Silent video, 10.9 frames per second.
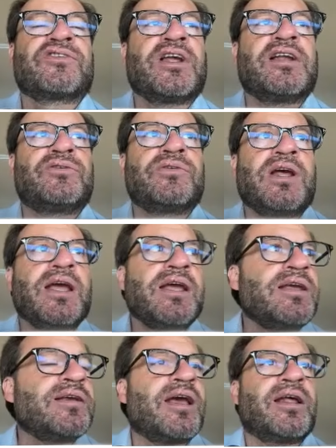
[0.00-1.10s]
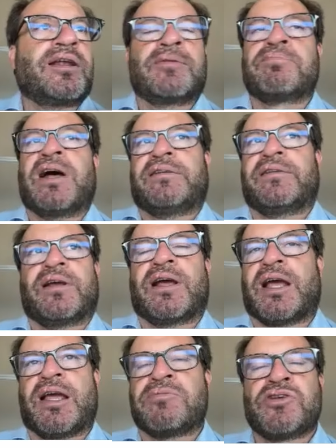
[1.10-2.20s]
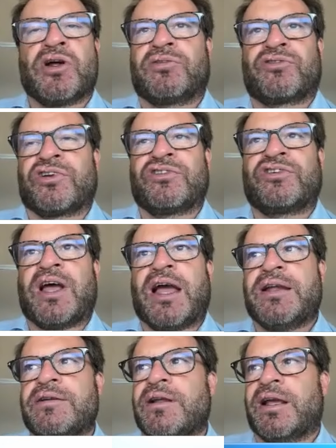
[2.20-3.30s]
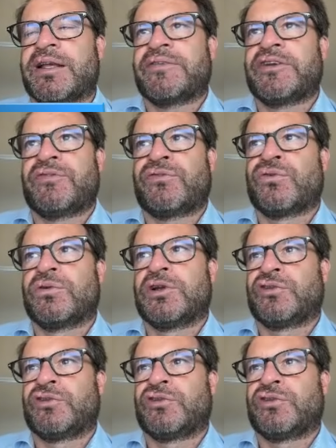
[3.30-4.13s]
stands today, but I don't resign. I have the full